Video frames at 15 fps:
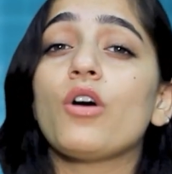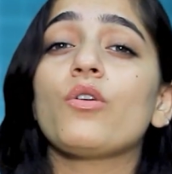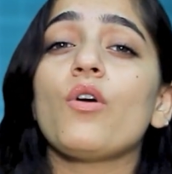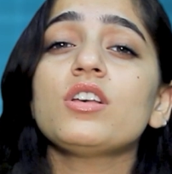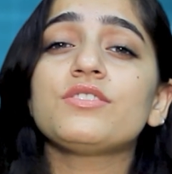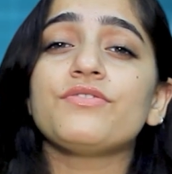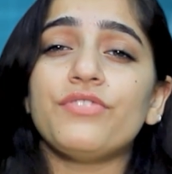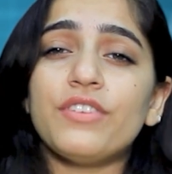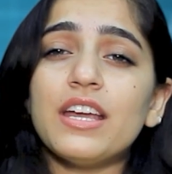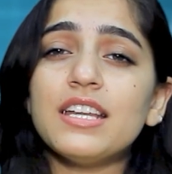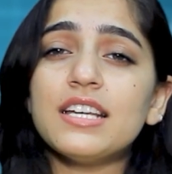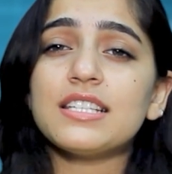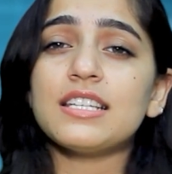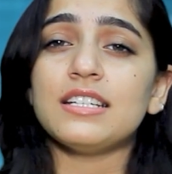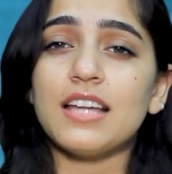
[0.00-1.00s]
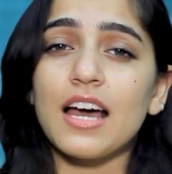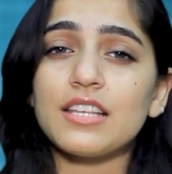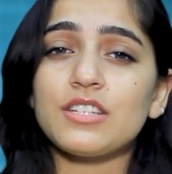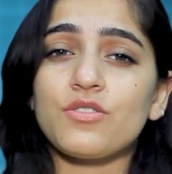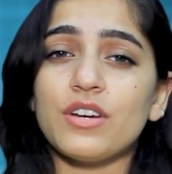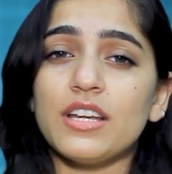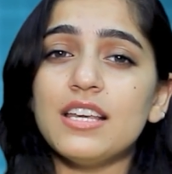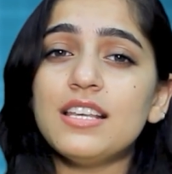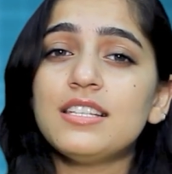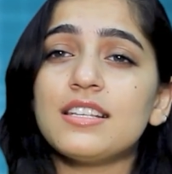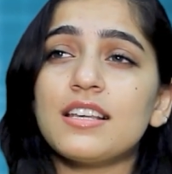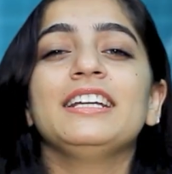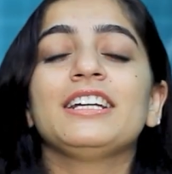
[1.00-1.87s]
across various industries,